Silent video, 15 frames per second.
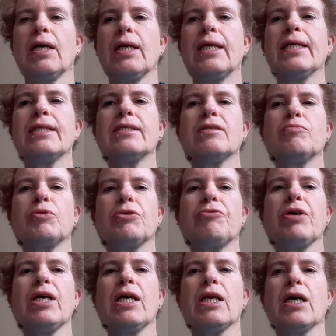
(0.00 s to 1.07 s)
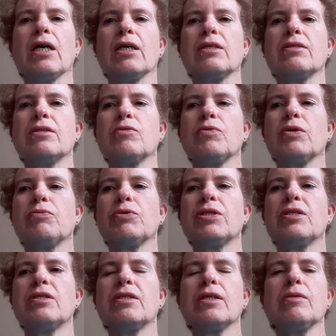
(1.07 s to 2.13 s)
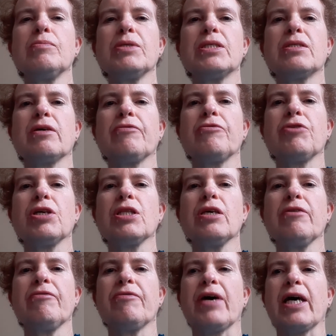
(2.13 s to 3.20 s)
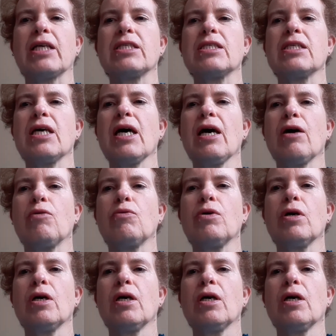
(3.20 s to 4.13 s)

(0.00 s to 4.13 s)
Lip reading: Little did we realise that we would still be suffering the effect now.